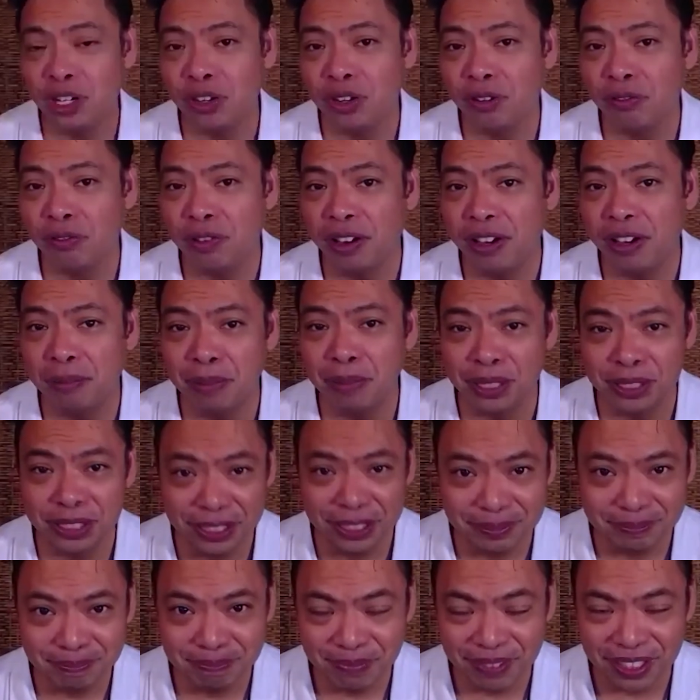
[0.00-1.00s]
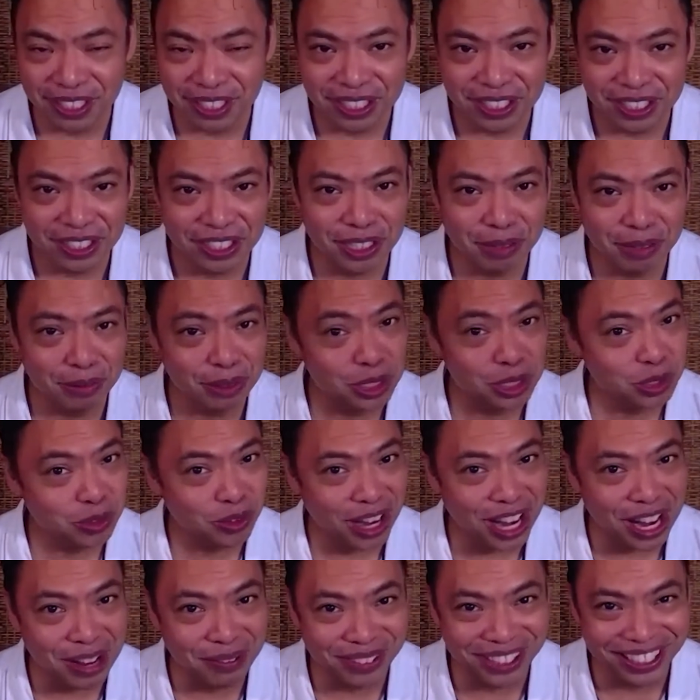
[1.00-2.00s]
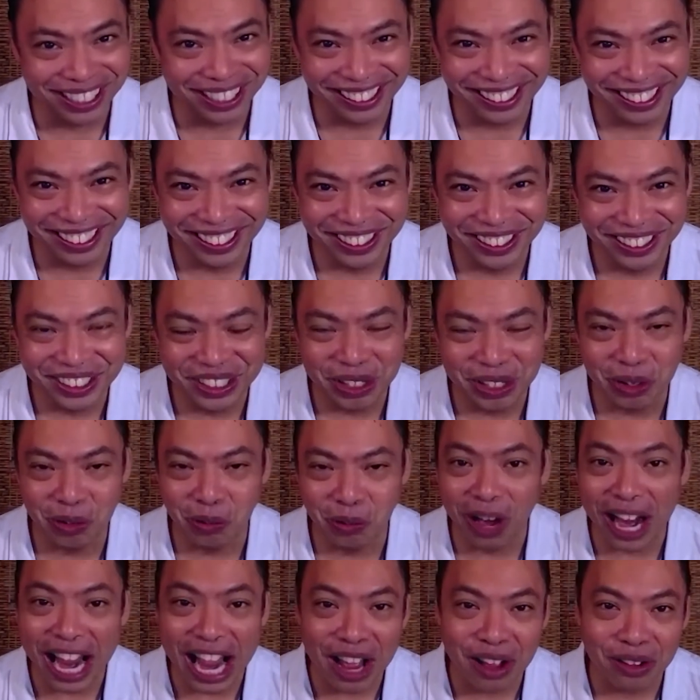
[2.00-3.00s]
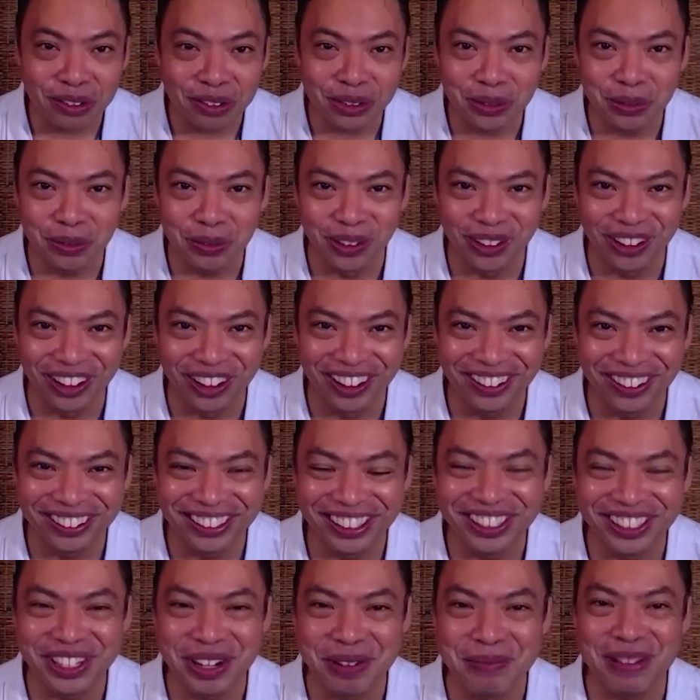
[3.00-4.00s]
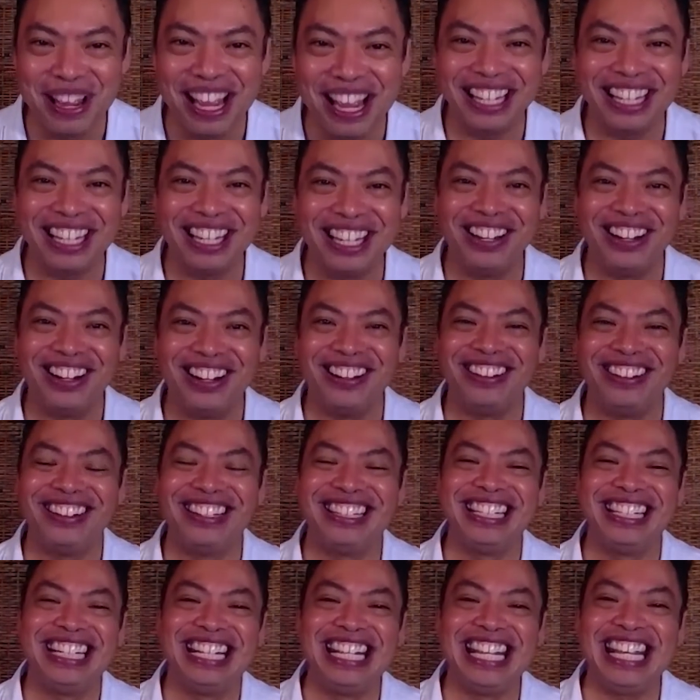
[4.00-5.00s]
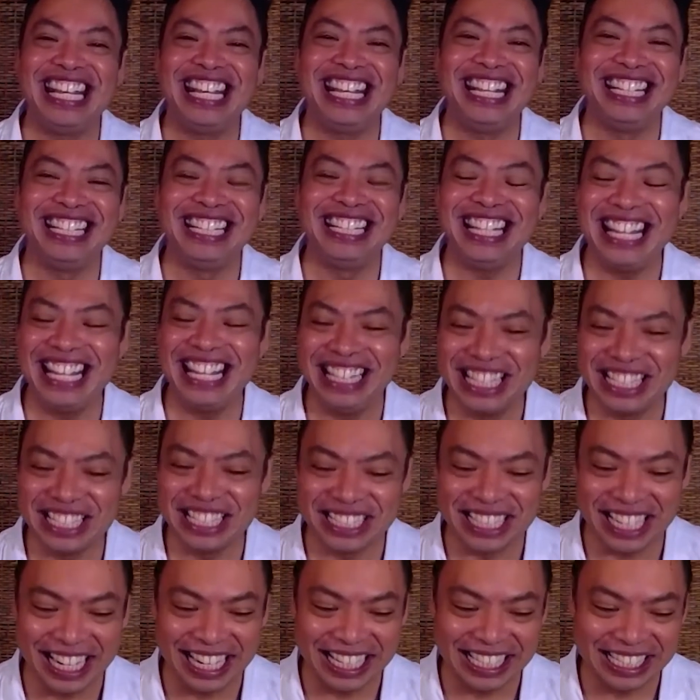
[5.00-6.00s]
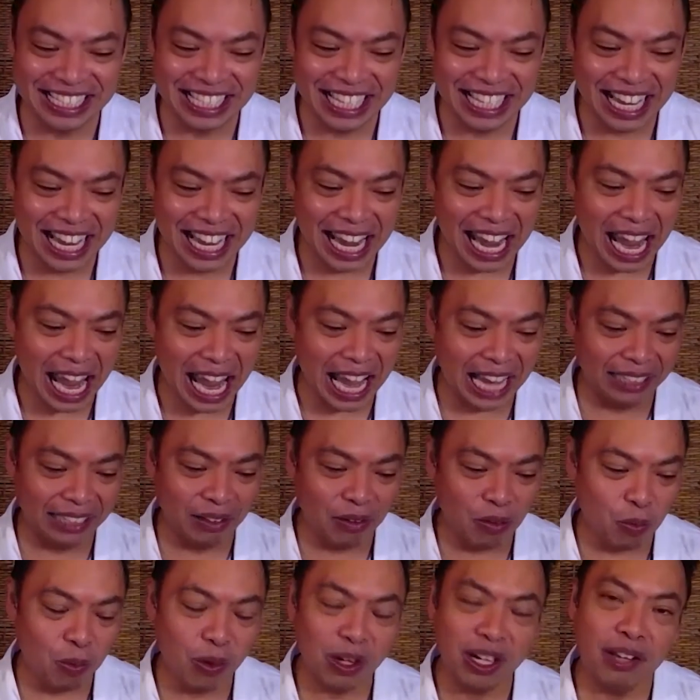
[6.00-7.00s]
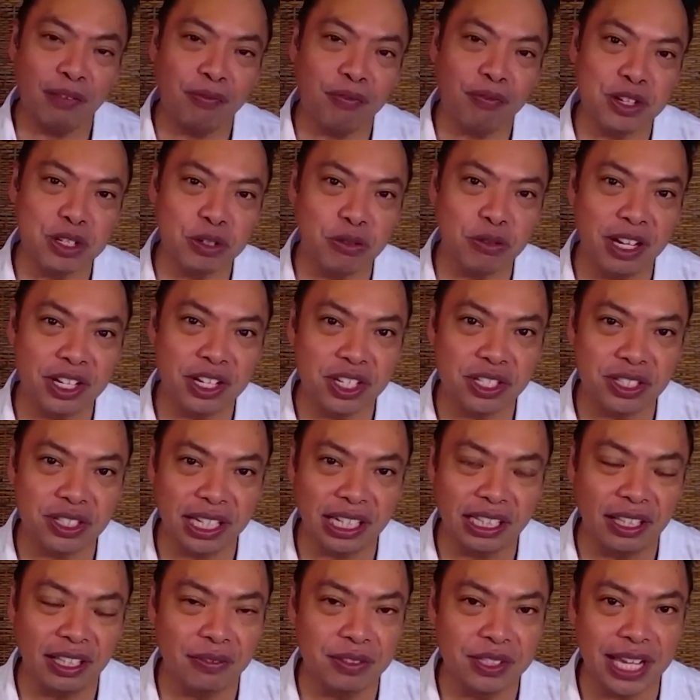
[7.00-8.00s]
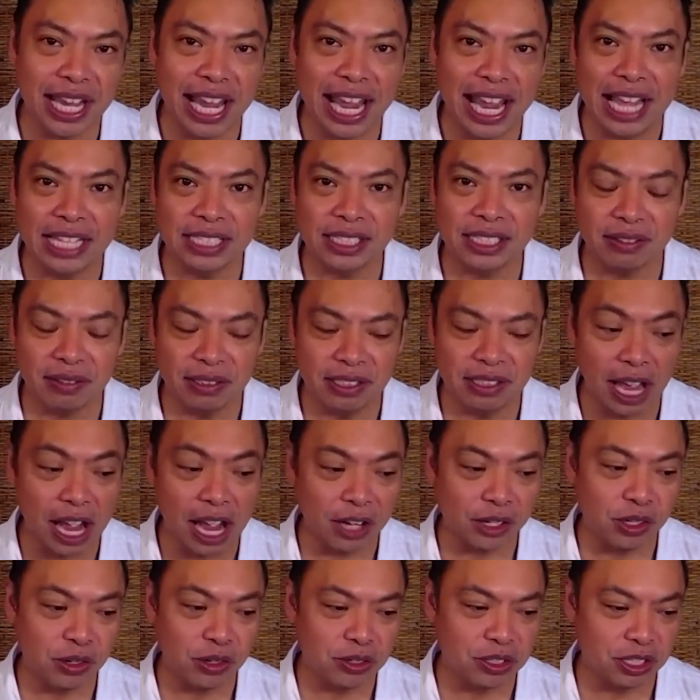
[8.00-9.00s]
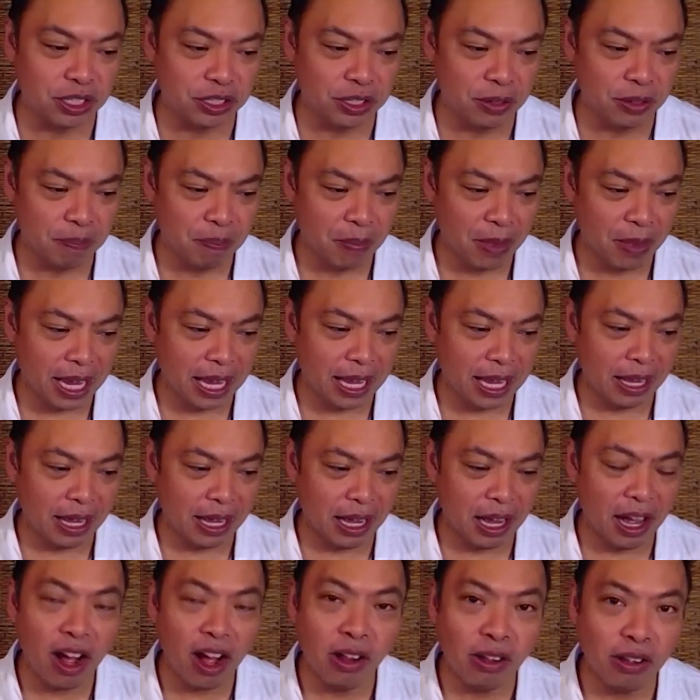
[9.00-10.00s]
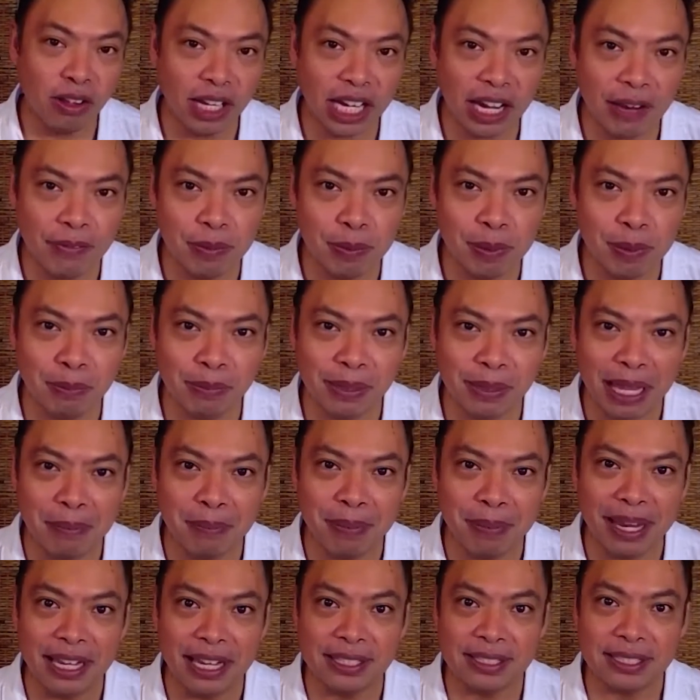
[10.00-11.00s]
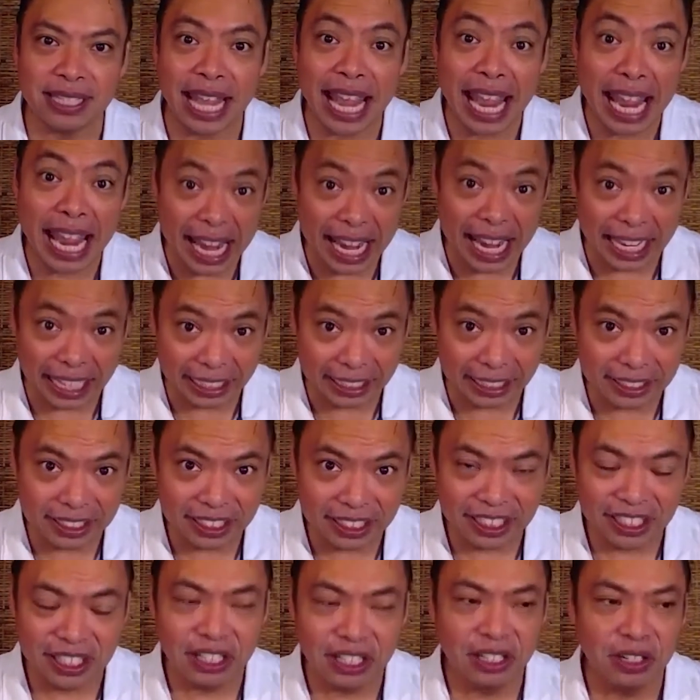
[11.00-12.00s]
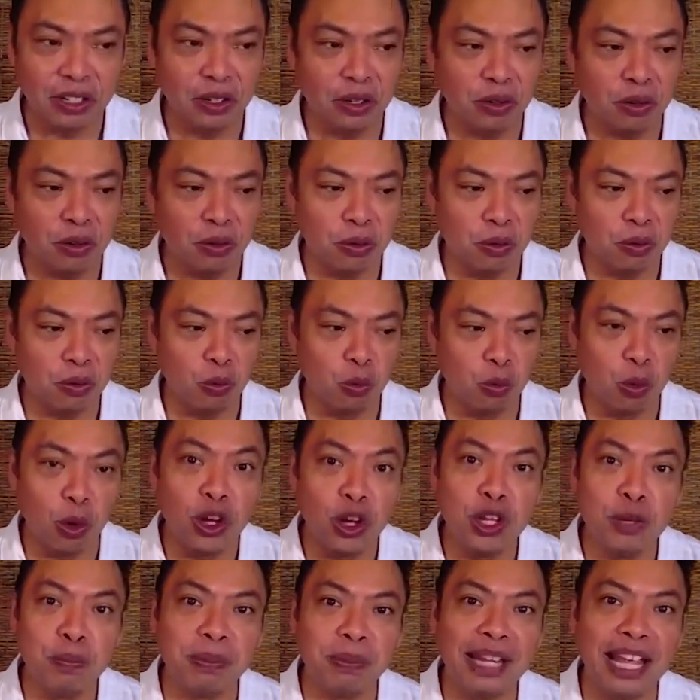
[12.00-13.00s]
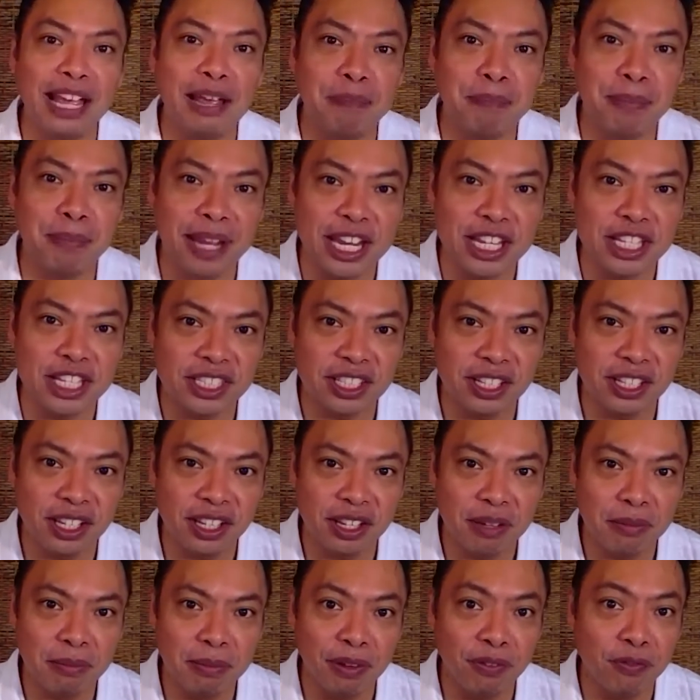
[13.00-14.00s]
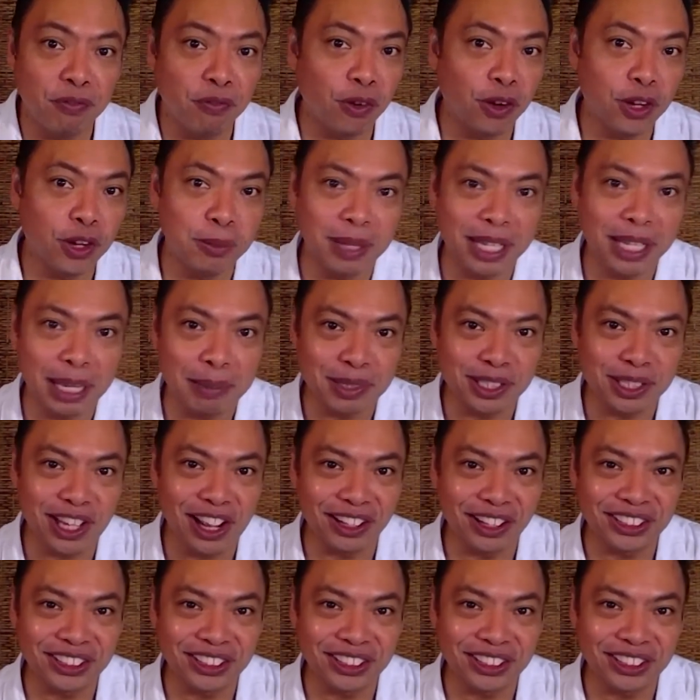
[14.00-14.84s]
you're very busy. You've been traveling around the world, and you're back here in the States. And one of the first questions I love to ask doctors is, how long have you been plant-based? And were you plant-based before you became a doctor?